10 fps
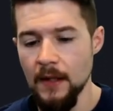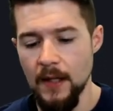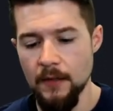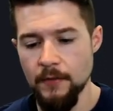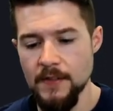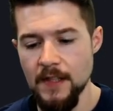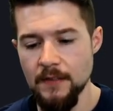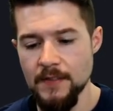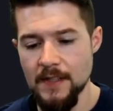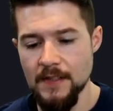And for the sake
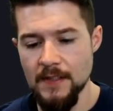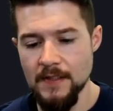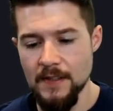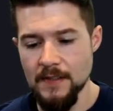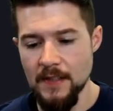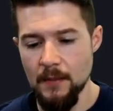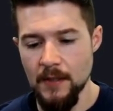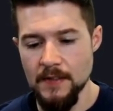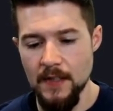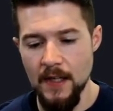of testing these things side by
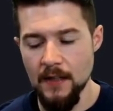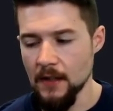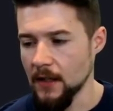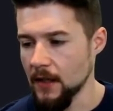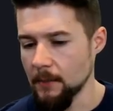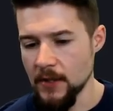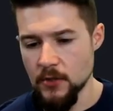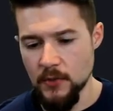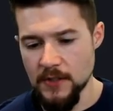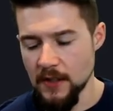side, make
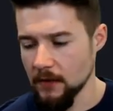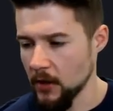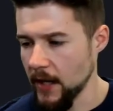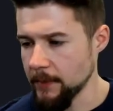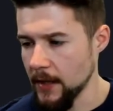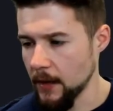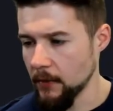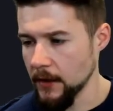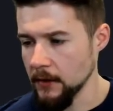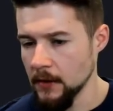sure we still have our API
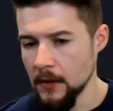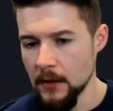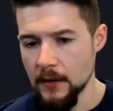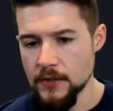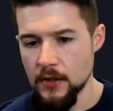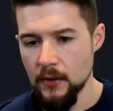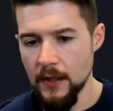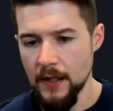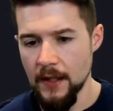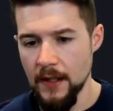running. Let's go
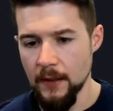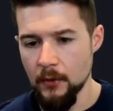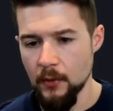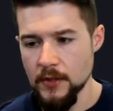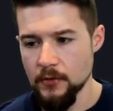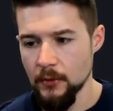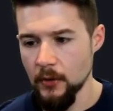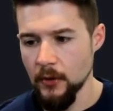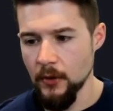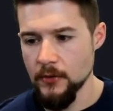ahead and request from
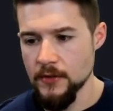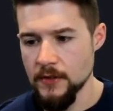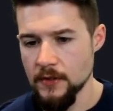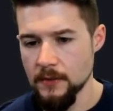localhost.